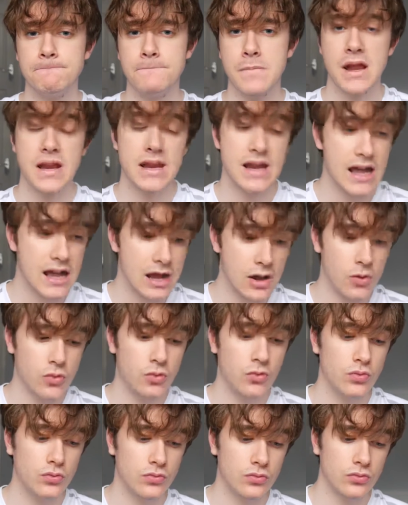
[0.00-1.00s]
And
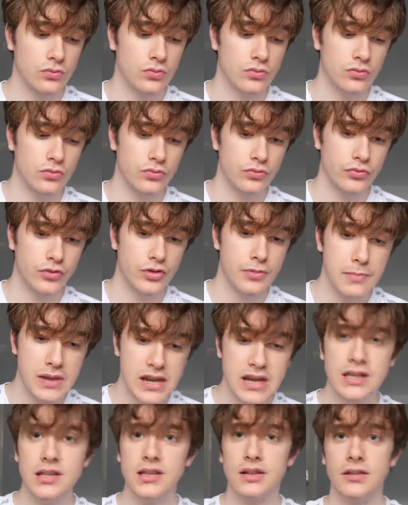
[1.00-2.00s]
now the
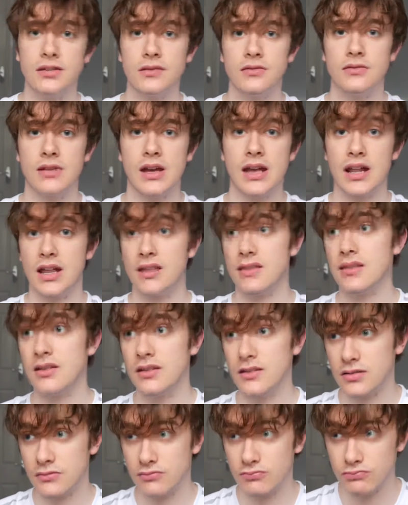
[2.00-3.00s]
media, and I
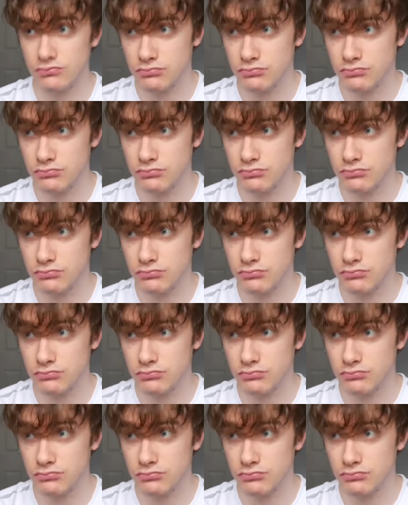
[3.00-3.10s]
think